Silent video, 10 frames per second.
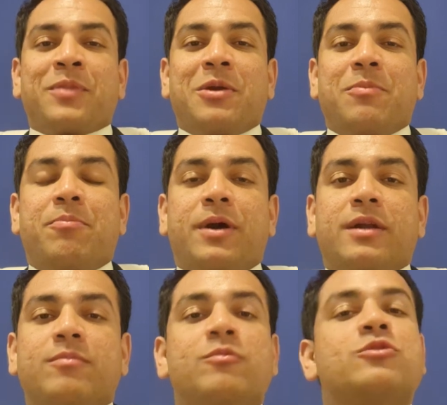
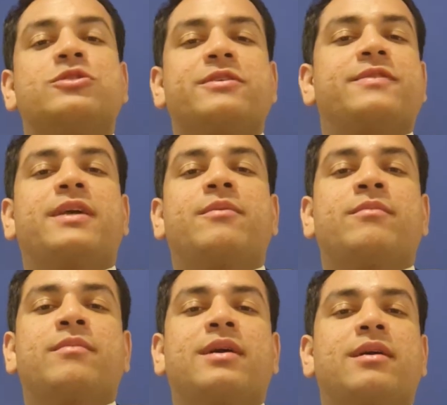But most of
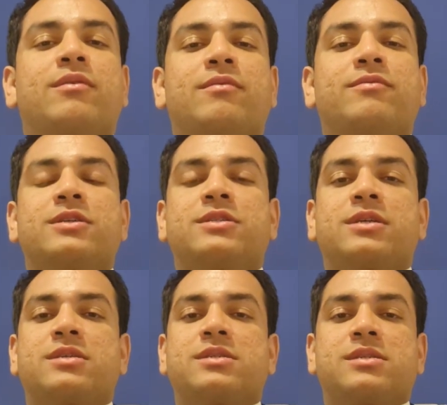them were
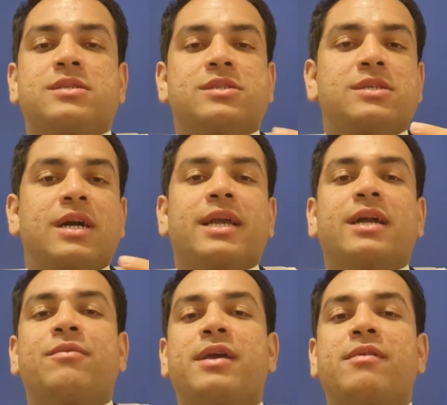just sucking
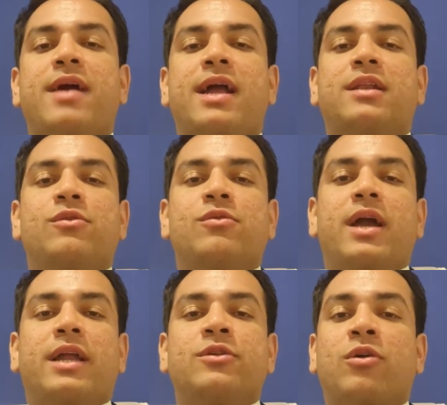away value
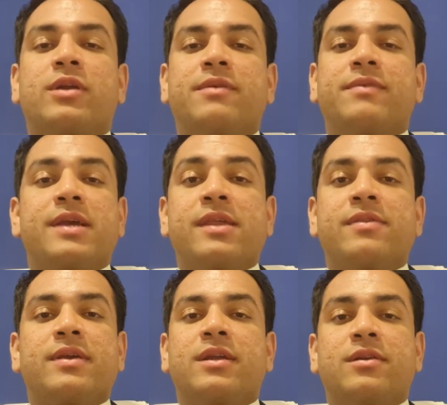and not giving
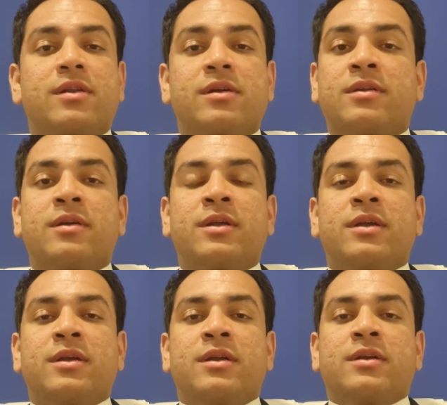anything in return.
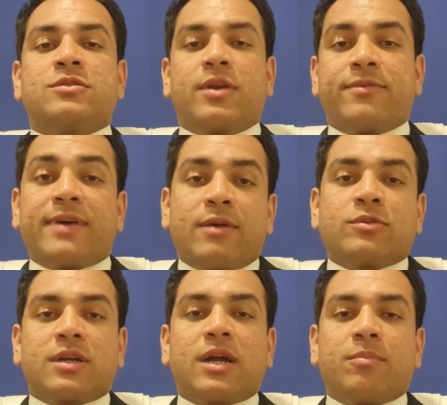So if I was
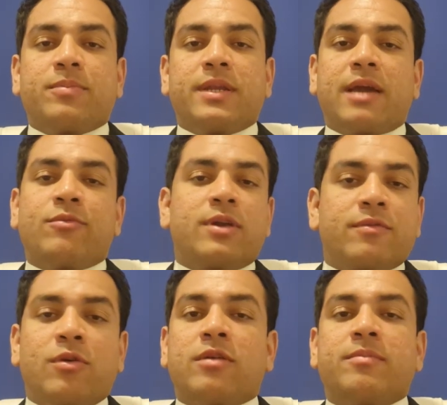a company, I would have
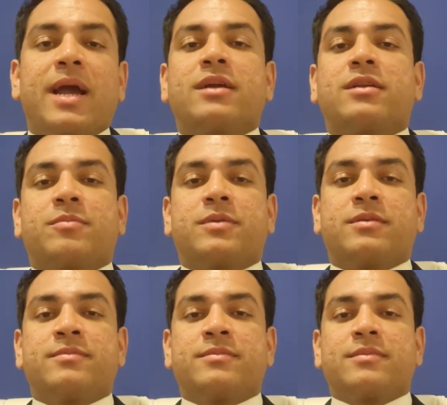gone bankrupt.
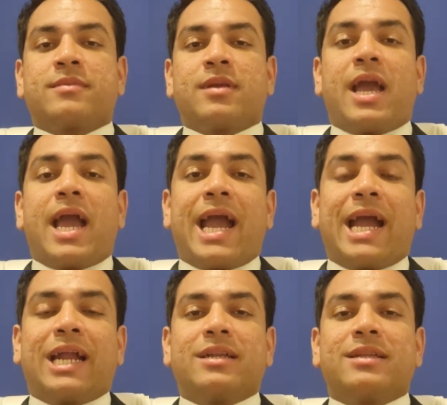
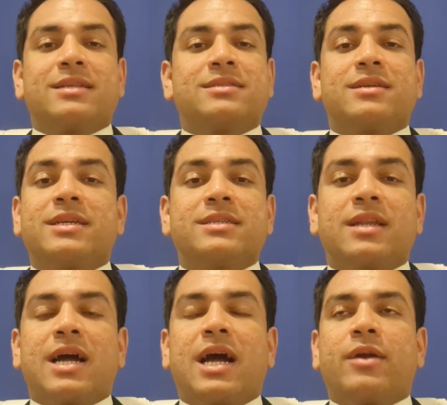And that's the reason
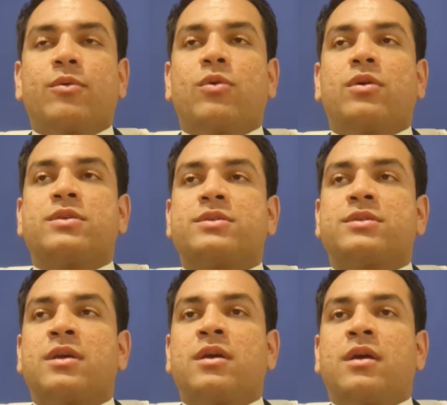I was
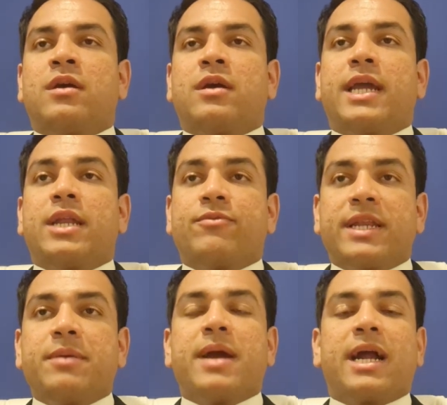in a
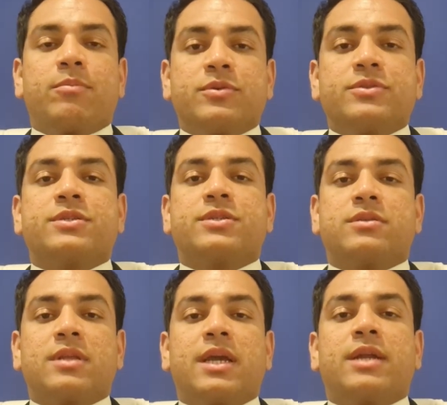very bad
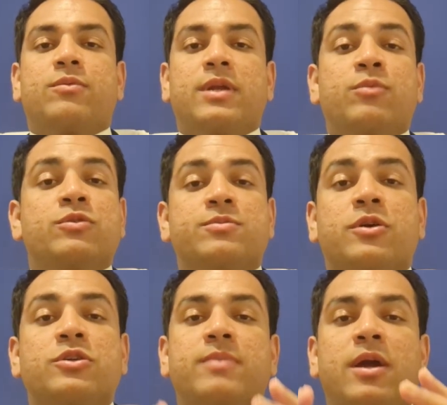position. It was
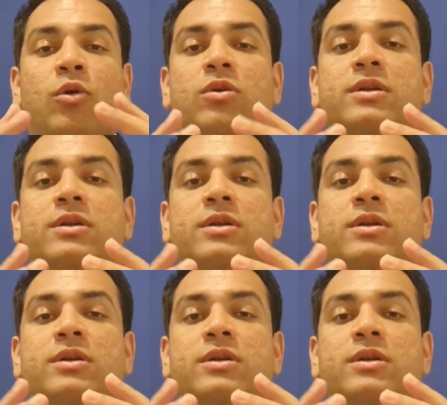because my whole